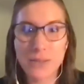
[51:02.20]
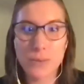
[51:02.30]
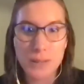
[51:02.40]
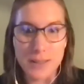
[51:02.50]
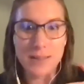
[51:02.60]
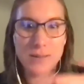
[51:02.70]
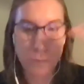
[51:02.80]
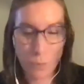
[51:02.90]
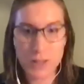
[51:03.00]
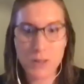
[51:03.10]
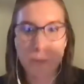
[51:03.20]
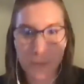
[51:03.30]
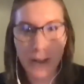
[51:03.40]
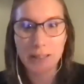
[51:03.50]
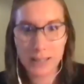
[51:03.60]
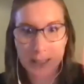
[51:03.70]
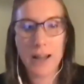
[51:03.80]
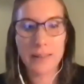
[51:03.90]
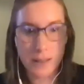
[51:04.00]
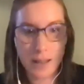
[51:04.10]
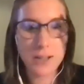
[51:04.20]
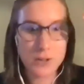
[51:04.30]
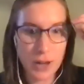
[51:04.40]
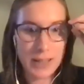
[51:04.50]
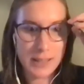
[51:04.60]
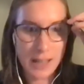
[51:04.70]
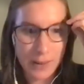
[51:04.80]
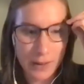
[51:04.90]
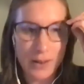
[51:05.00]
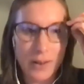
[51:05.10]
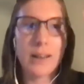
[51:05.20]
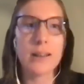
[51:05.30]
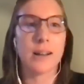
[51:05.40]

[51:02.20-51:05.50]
was once we finally had gotten the contract together and